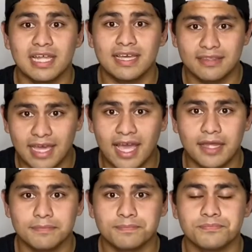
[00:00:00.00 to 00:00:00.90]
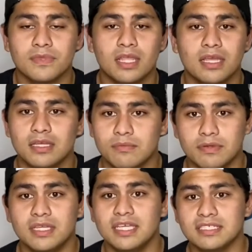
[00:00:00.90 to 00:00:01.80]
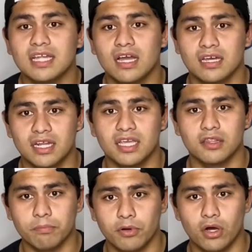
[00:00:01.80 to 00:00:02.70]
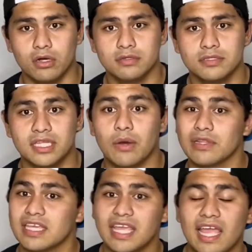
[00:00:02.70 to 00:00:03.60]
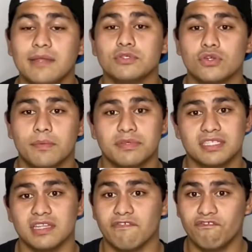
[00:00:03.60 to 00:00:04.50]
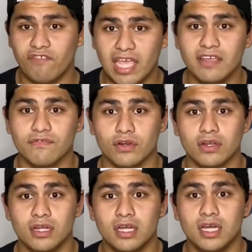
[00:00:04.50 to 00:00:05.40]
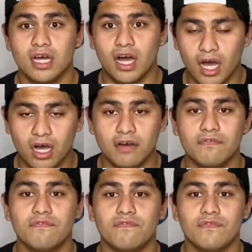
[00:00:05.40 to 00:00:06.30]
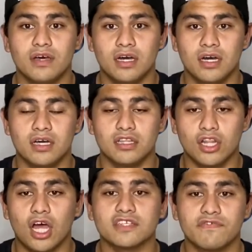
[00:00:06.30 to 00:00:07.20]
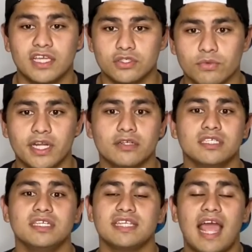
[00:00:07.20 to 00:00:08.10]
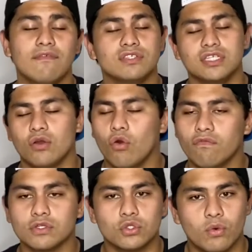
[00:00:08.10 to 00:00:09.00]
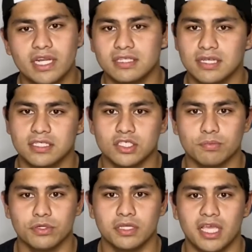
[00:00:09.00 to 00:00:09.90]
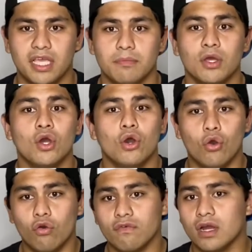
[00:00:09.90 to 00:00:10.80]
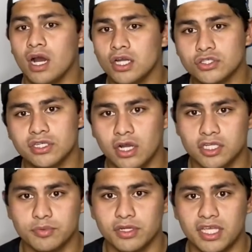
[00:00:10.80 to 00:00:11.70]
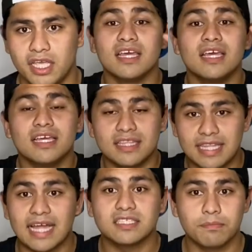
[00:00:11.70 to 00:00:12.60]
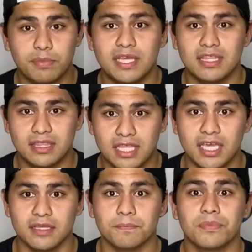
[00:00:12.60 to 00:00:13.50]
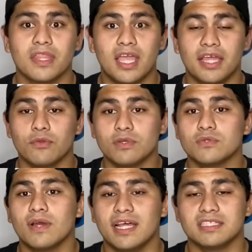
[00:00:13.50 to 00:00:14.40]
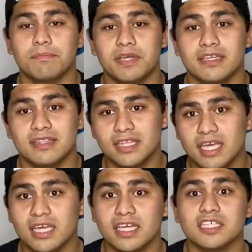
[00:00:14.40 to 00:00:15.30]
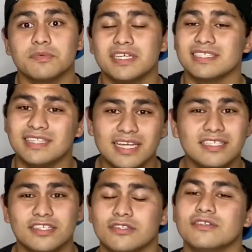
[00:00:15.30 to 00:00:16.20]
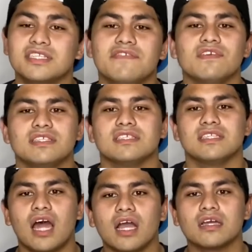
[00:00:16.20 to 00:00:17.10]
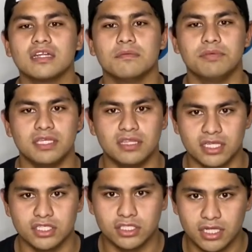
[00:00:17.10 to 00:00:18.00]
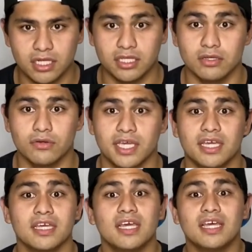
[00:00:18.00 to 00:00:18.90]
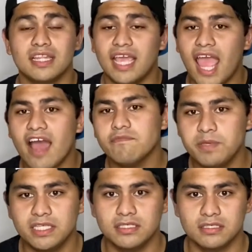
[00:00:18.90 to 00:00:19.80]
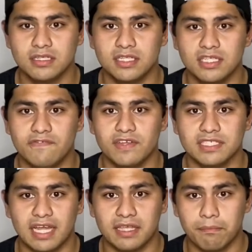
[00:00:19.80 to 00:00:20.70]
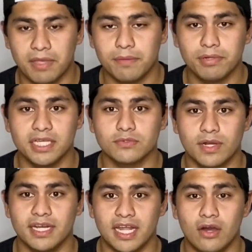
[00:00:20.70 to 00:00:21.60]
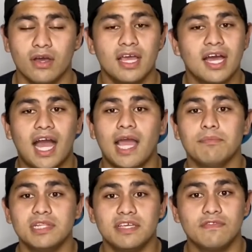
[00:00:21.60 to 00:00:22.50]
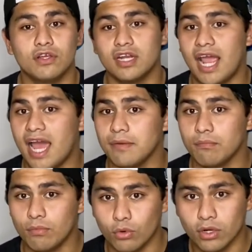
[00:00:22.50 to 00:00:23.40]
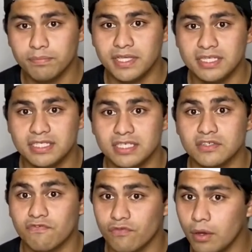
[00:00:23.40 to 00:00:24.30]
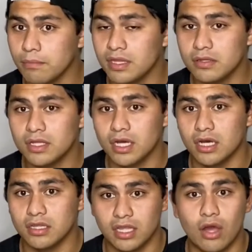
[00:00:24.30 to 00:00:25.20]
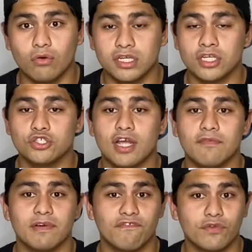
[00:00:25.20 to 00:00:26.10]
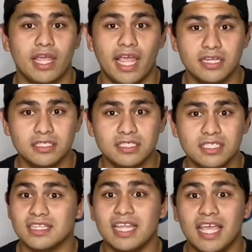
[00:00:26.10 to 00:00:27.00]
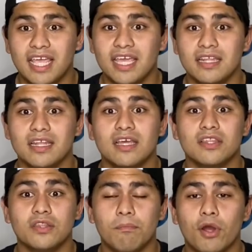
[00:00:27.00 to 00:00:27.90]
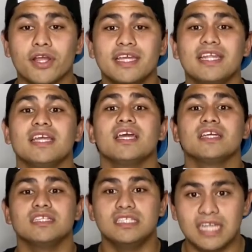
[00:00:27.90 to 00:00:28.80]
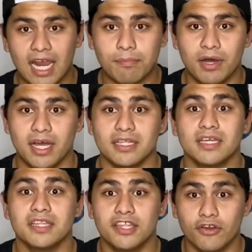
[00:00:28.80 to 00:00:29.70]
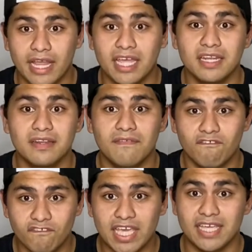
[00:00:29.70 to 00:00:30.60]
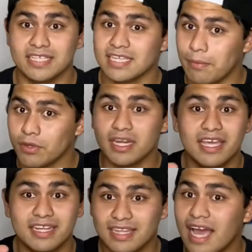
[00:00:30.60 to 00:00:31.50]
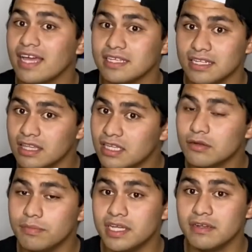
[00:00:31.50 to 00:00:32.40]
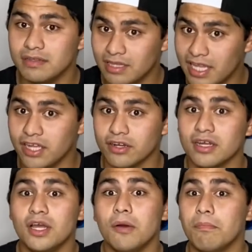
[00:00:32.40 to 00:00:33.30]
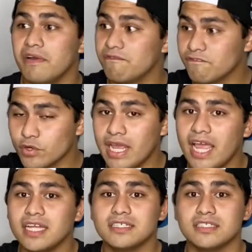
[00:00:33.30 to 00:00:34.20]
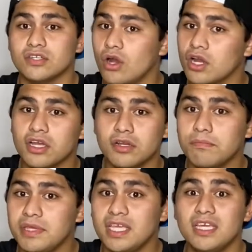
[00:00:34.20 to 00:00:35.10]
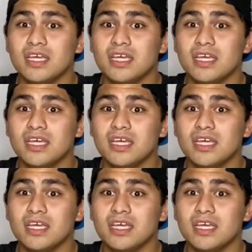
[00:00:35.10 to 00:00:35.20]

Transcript: that, he's not going to get the ball. Now, when the game script is in the favor of the Las Vegas Raiders, he's averaging over 20 touches per game, over 100 yards per game. That's a big thing. And the reason why that's a big thing is because next year their defense is not going to be this shitty, okay? They have pieces on the defense that can make plays right now. I believe they're going to add more pieces from not only the draft but free agency. They hit the marketing jackpot. They're in Vegas. I'm going to get in that in a little bit later, but free agents aren't going to be